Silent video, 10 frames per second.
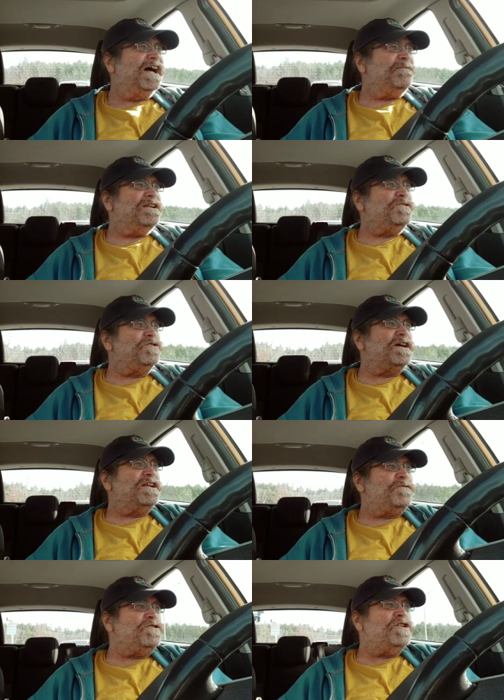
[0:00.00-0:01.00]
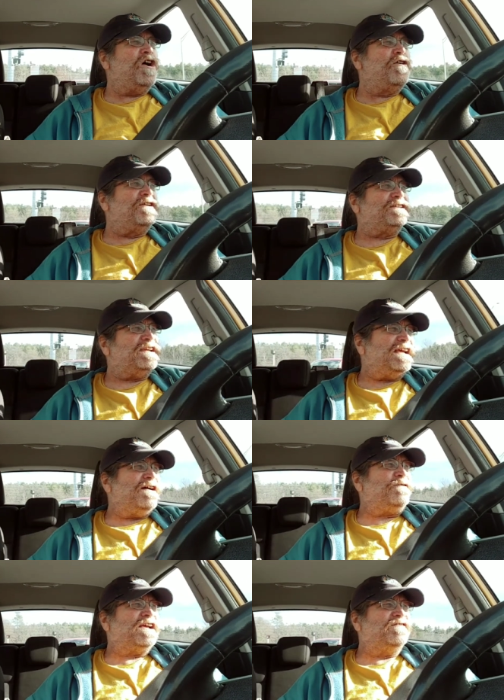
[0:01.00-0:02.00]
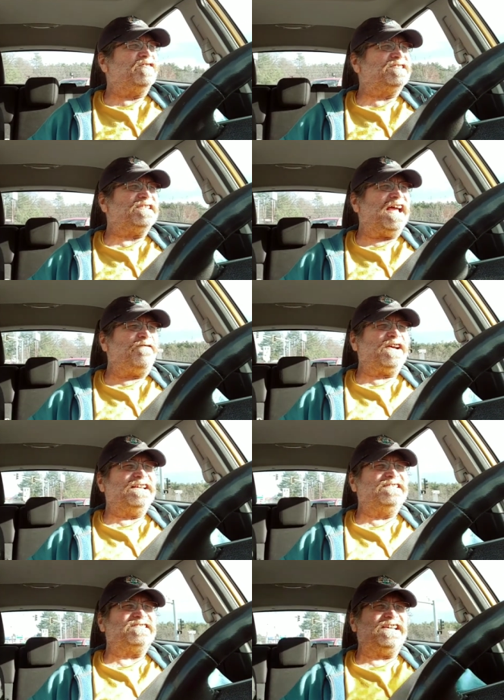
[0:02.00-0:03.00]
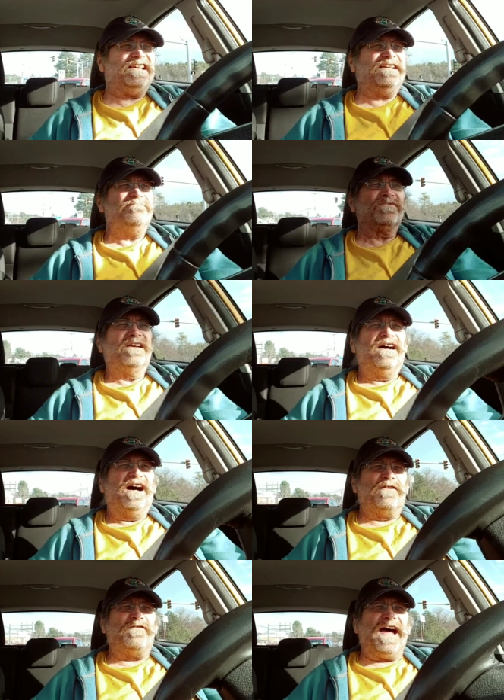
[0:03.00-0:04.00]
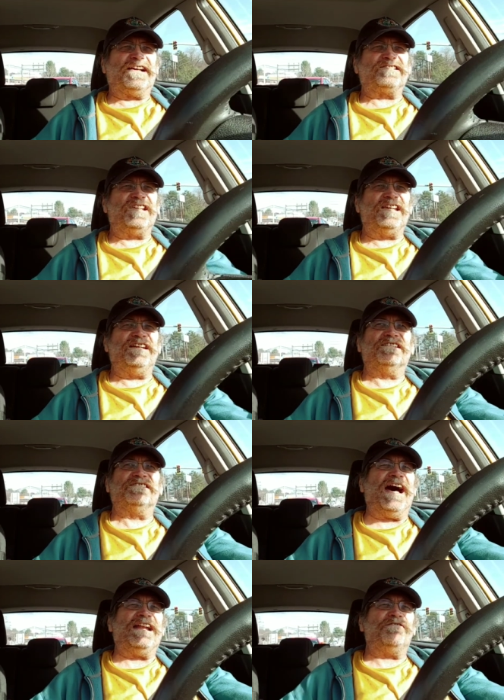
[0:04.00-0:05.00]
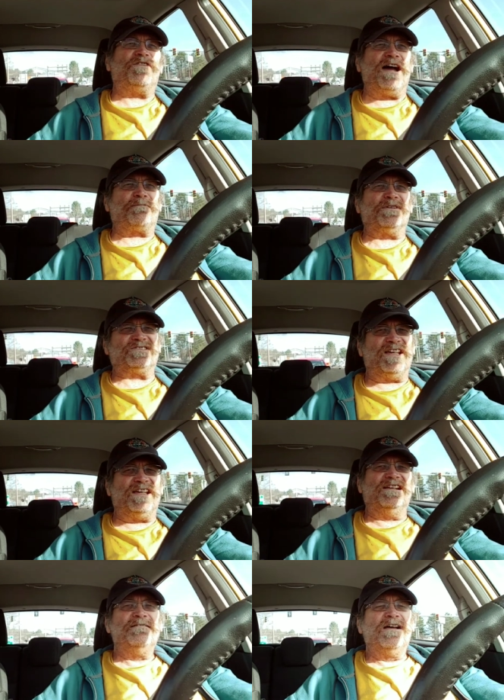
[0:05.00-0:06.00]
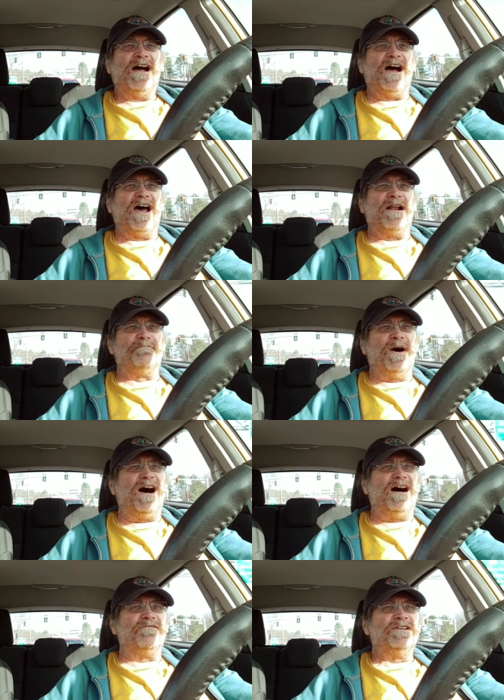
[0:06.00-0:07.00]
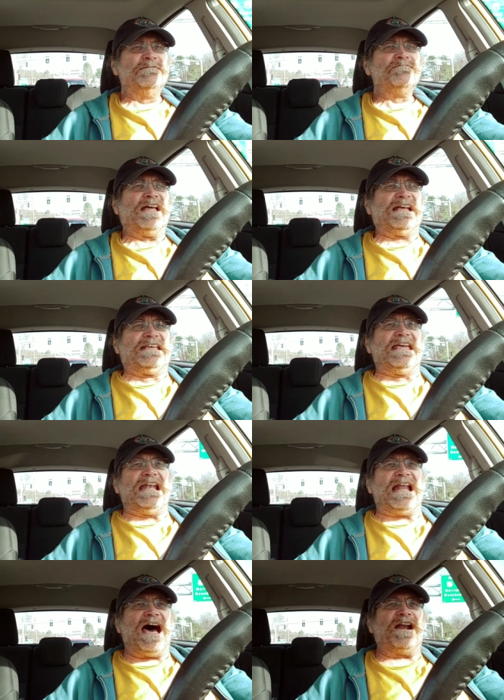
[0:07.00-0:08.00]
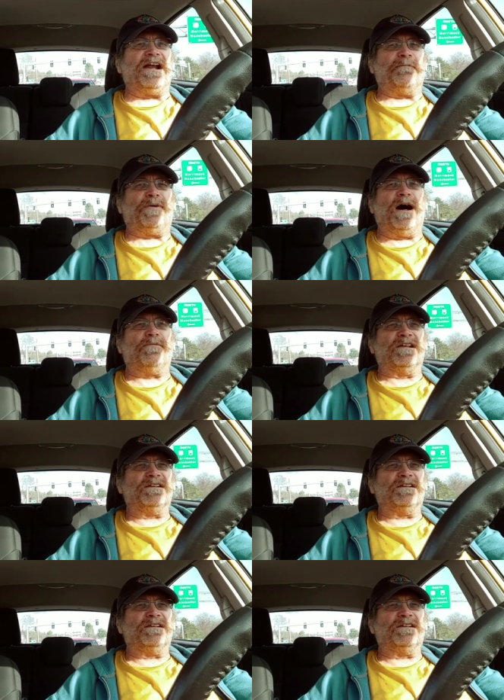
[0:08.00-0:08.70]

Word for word: I mean, if you could, if you know that the efficacy of a vaccine is 95% and above, get it out into the public.